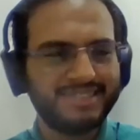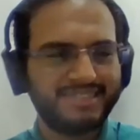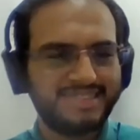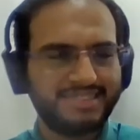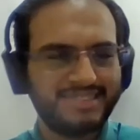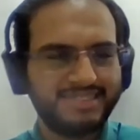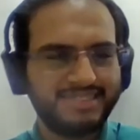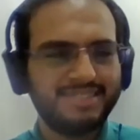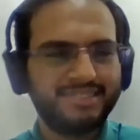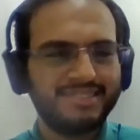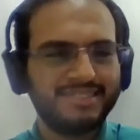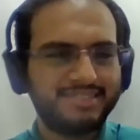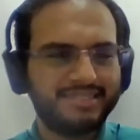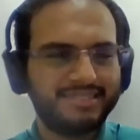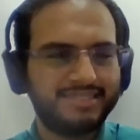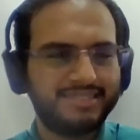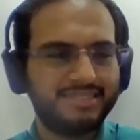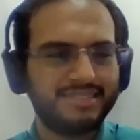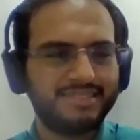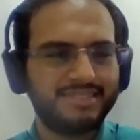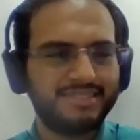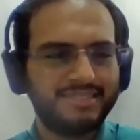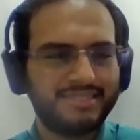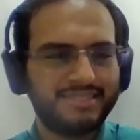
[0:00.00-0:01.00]

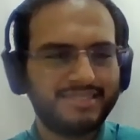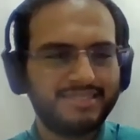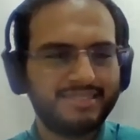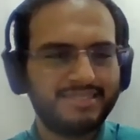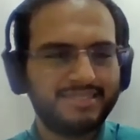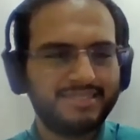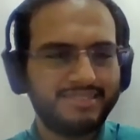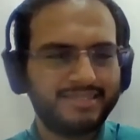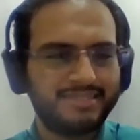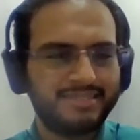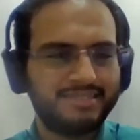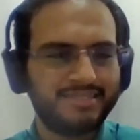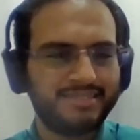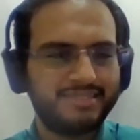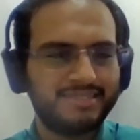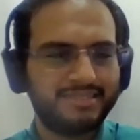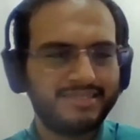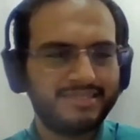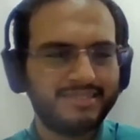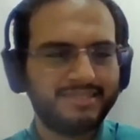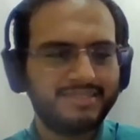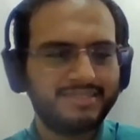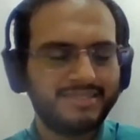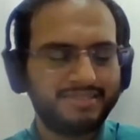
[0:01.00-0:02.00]

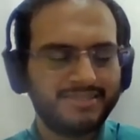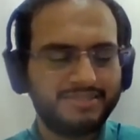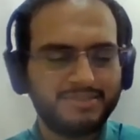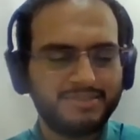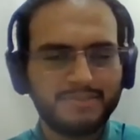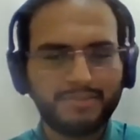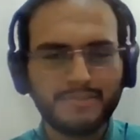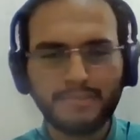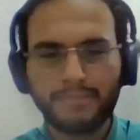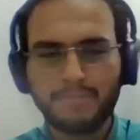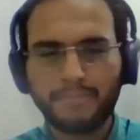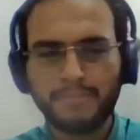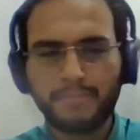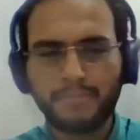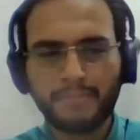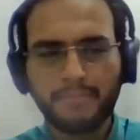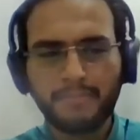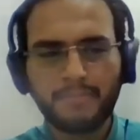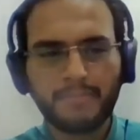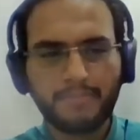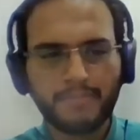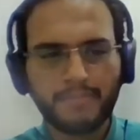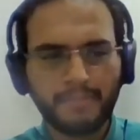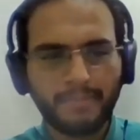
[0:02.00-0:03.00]

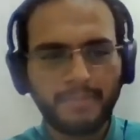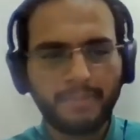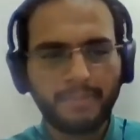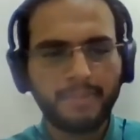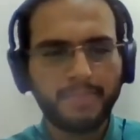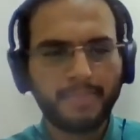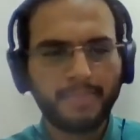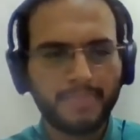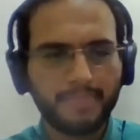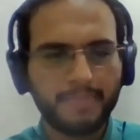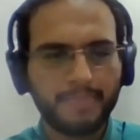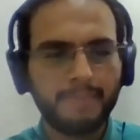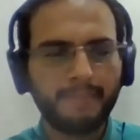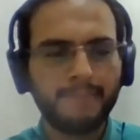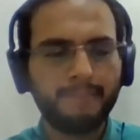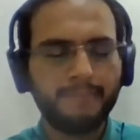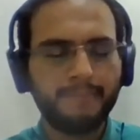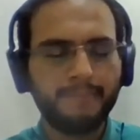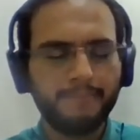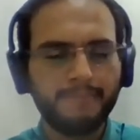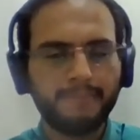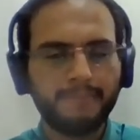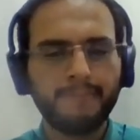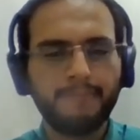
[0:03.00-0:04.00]

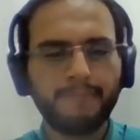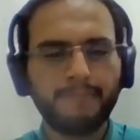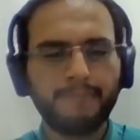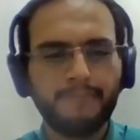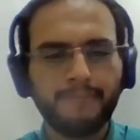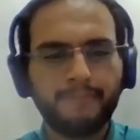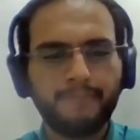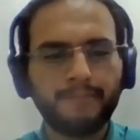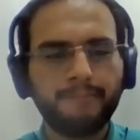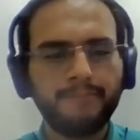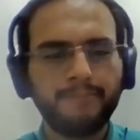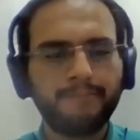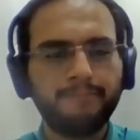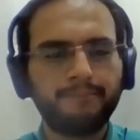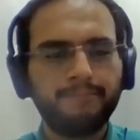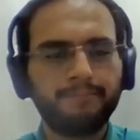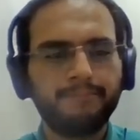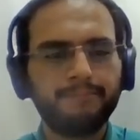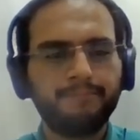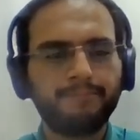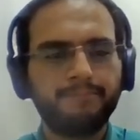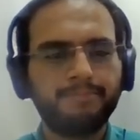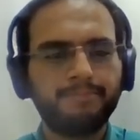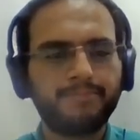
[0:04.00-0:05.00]

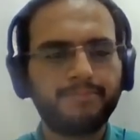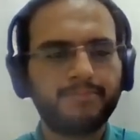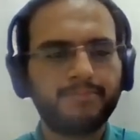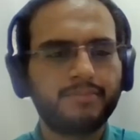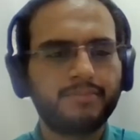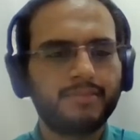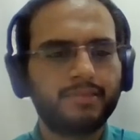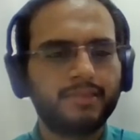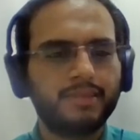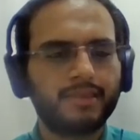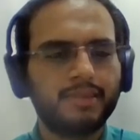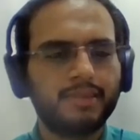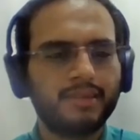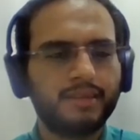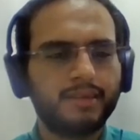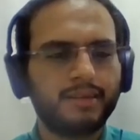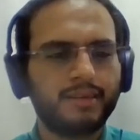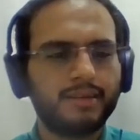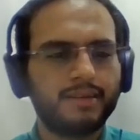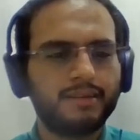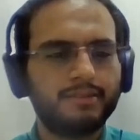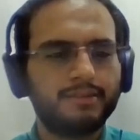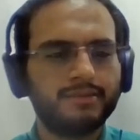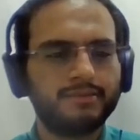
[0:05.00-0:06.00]

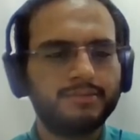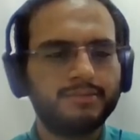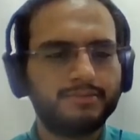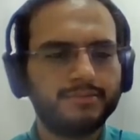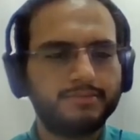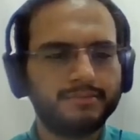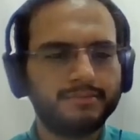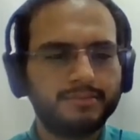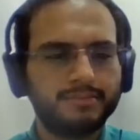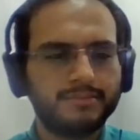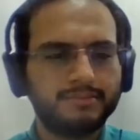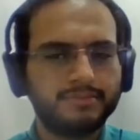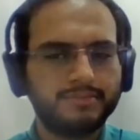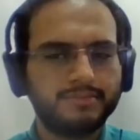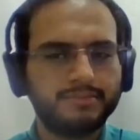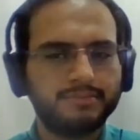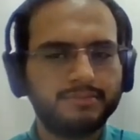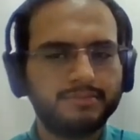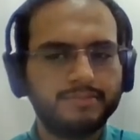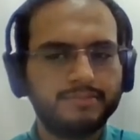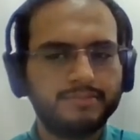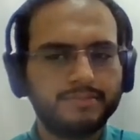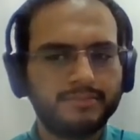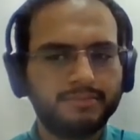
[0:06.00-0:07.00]

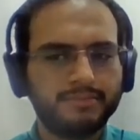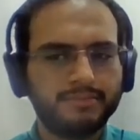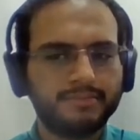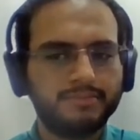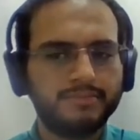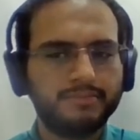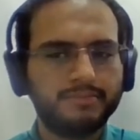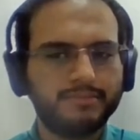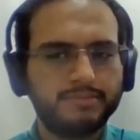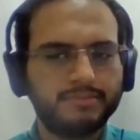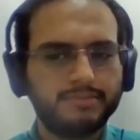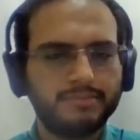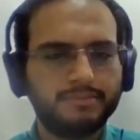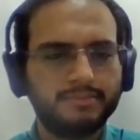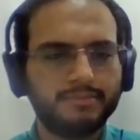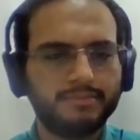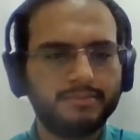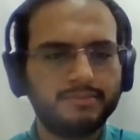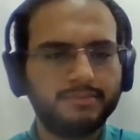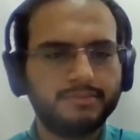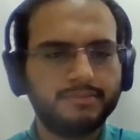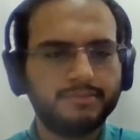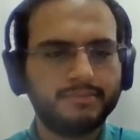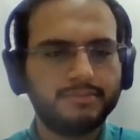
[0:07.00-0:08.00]
No words are spoken by the person on screen.